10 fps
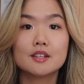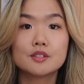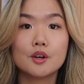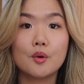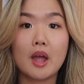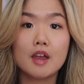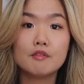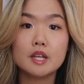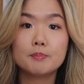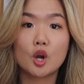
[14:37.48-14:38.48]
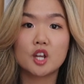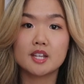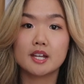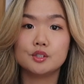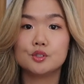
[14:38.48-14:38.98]
So every
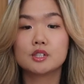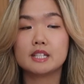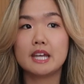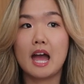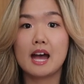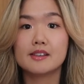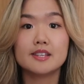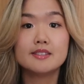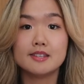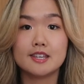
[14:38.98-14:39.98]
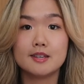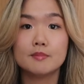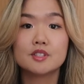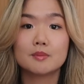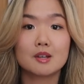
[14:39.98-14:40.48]
project usually has a
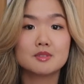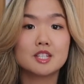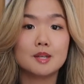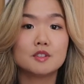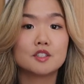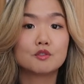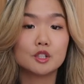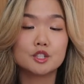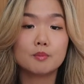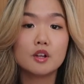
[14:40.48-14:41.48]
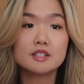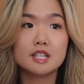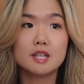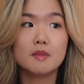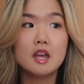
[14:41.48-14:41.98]
team. Sometimes a team is a really small
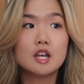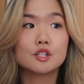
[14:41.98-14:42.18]
team.